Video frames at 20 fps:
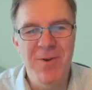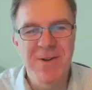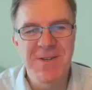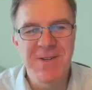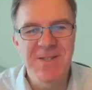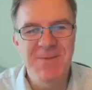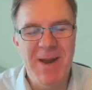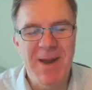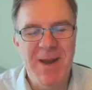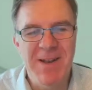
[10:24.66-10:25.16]
brings
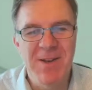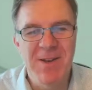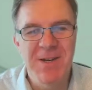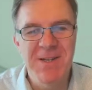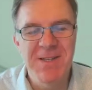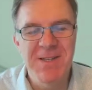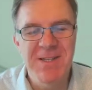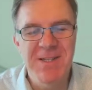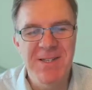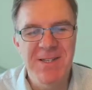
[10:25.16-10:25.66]
us back
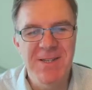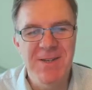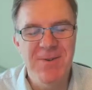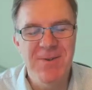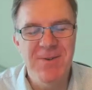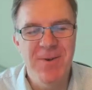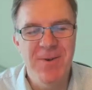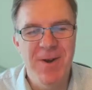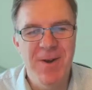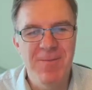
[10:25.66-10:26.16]
nicely
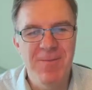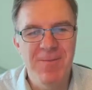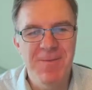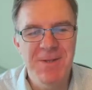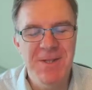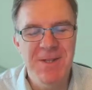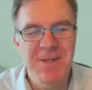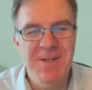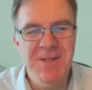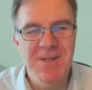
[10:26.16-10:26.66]
to
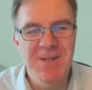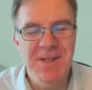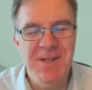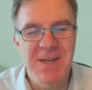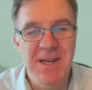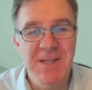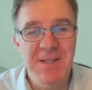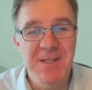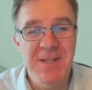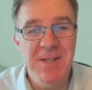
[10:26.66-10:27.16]
the
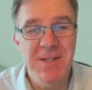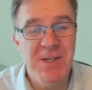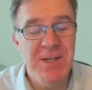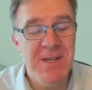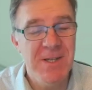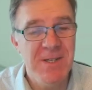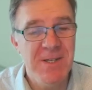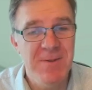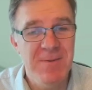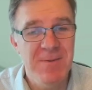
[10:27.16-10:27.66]

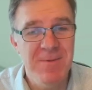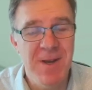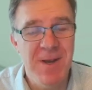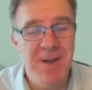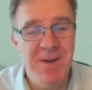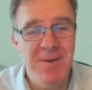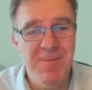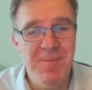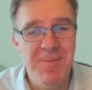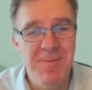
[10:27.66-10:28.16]
SDGs
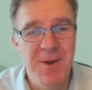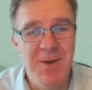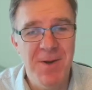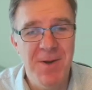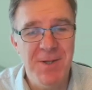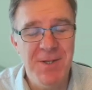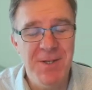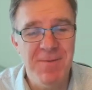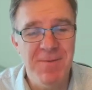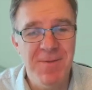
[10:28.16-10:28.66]
and
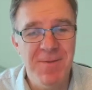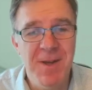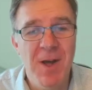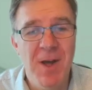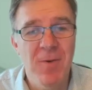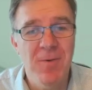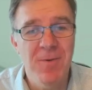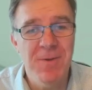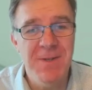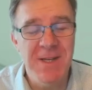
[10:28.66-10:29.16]
partnership for the
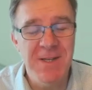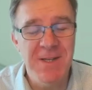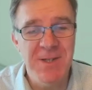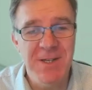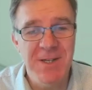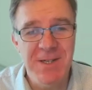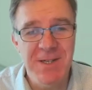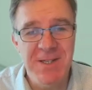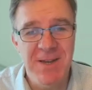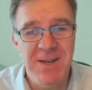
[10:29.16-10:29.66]
goals,
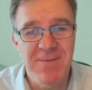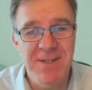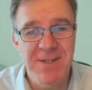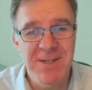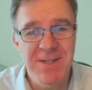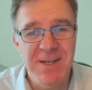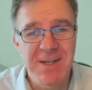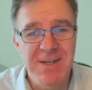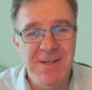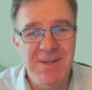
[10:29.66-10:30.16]
SDG
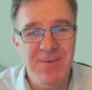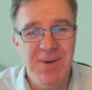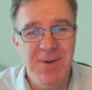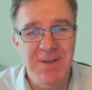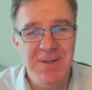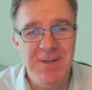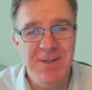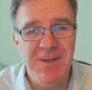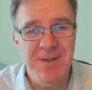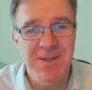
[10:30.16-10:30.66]
17 as
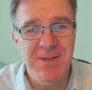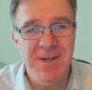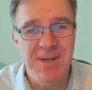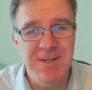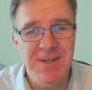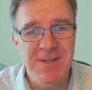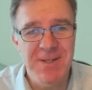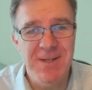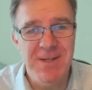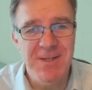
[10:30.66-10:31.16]
well. So
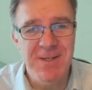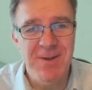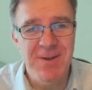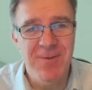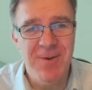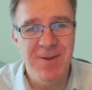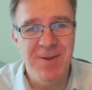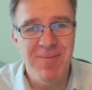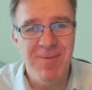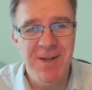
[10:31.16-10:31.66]
that's a
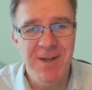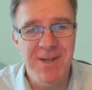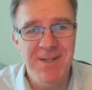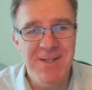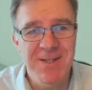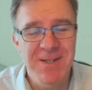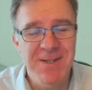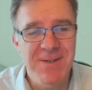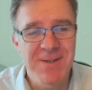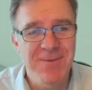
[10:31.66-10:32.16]
great place
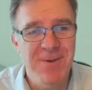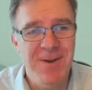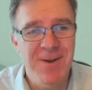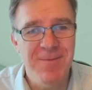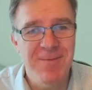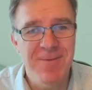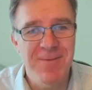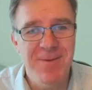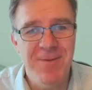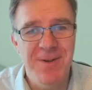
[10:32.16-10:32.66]

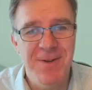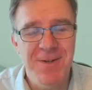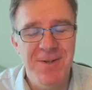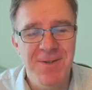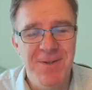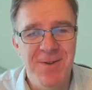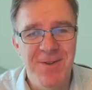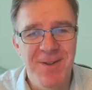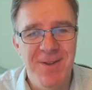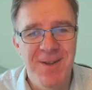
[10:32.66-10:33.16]
to
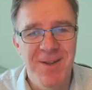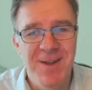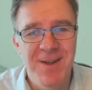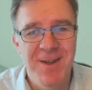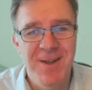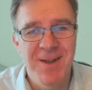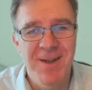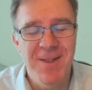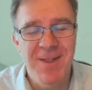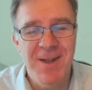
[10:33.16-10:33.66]
finish on.
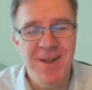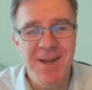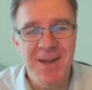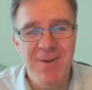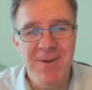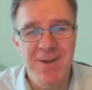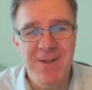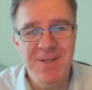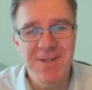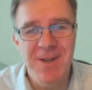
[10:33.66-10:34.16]
Thank
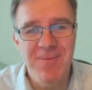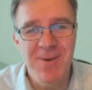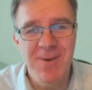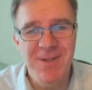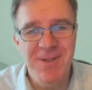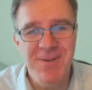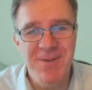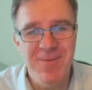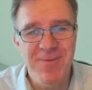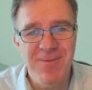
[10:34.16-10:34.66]
you, Ian, so
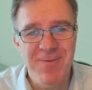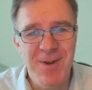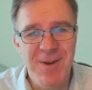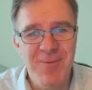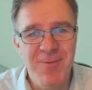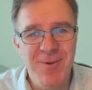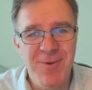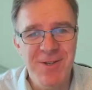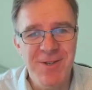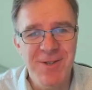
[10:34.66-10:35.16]
much. Really
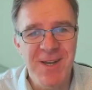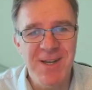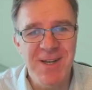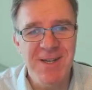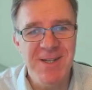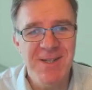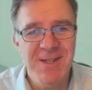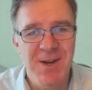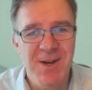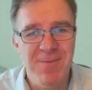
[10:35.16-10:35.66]
appreciate your
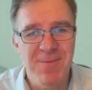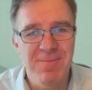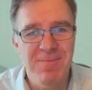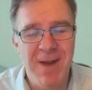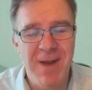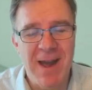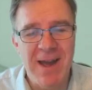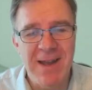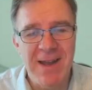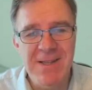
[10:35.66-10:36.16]
time
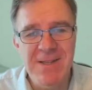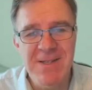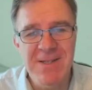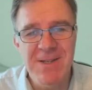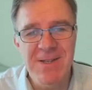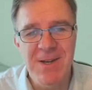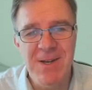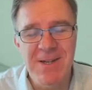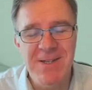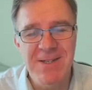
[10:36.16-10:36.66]
and
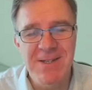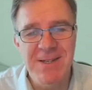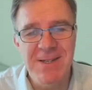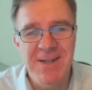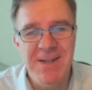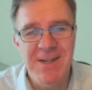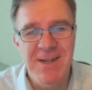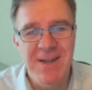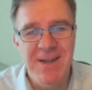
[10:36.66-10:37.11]
insights,